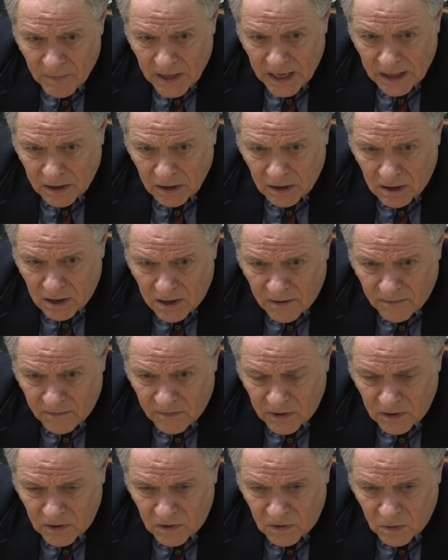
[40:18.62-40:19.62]
at the
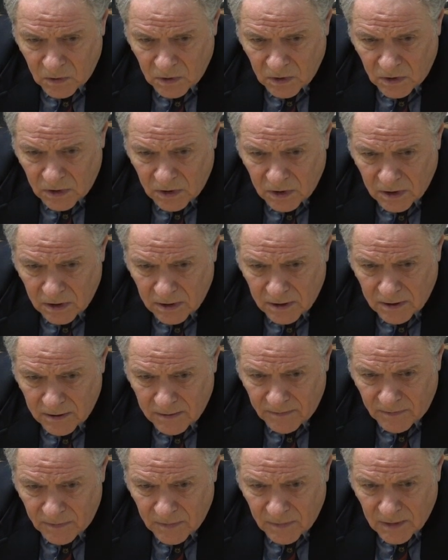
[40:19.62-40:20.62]
conference with um,
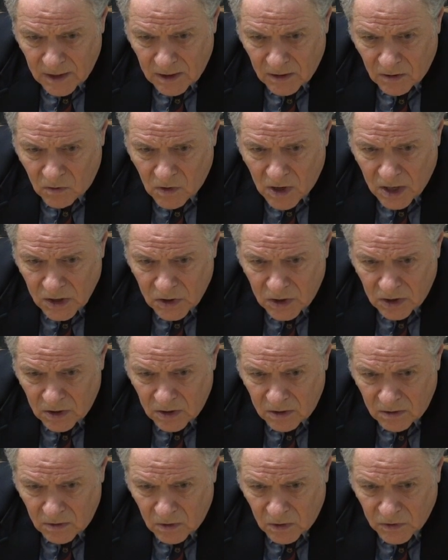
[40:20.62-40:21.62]
uh,
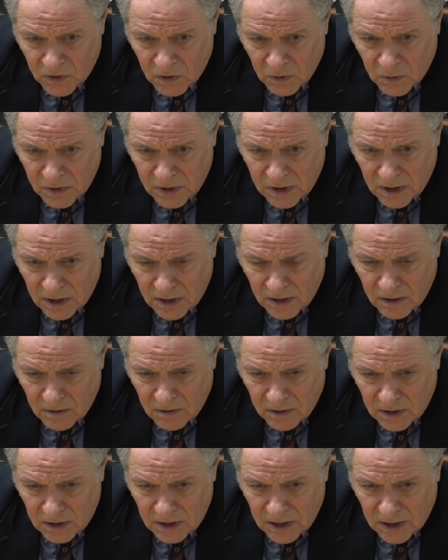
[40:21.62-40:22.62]
Grazyna also was there
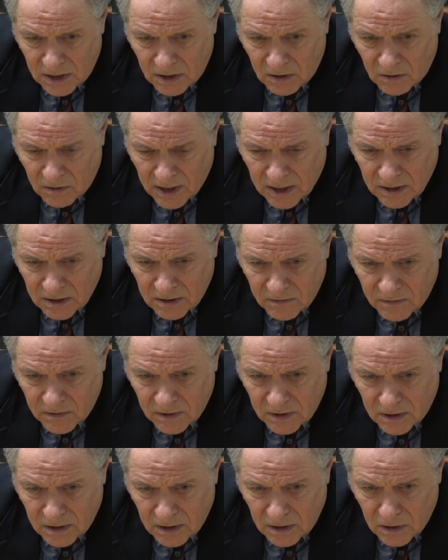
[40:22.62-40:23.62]
and Sandy
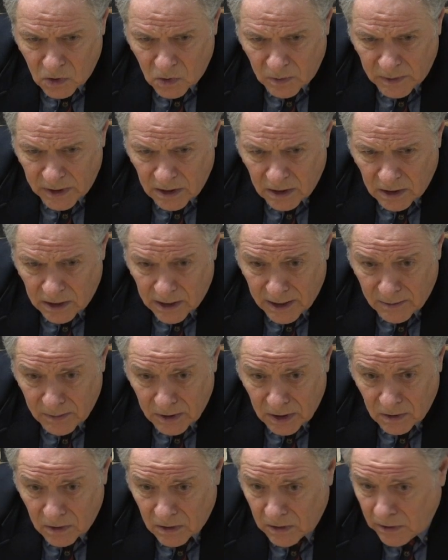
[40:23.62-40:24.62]
Krasovic and Naomi
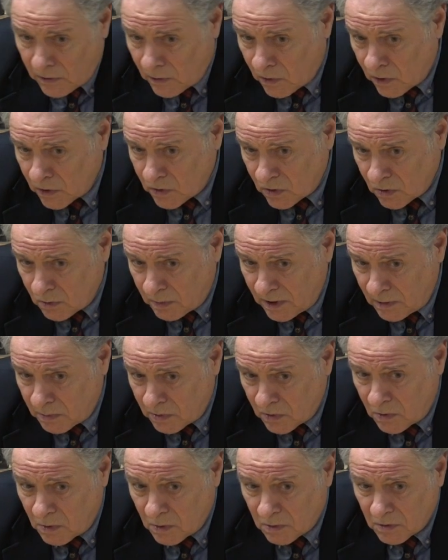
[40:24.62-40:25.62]
Kleinman, also
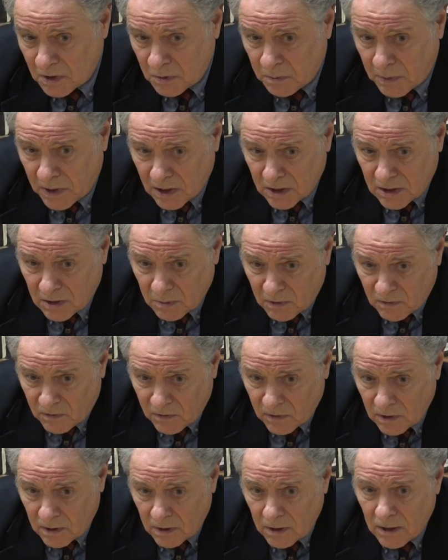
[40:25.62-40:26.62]
people who were responsible
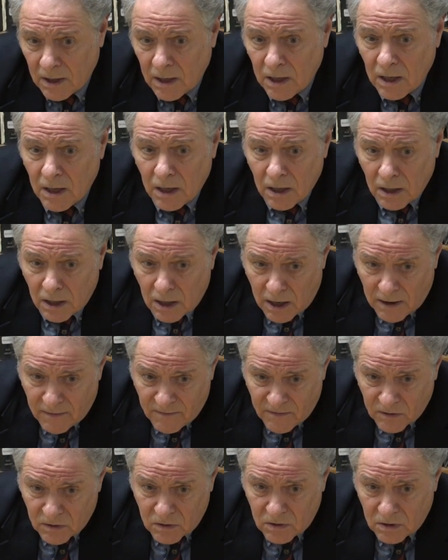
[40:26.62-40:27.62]
for the
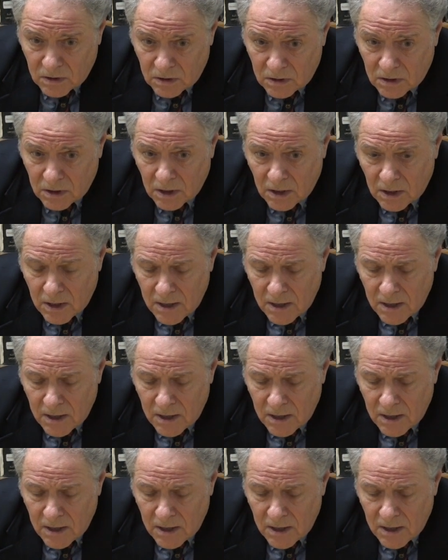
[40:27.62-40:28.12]
conferences.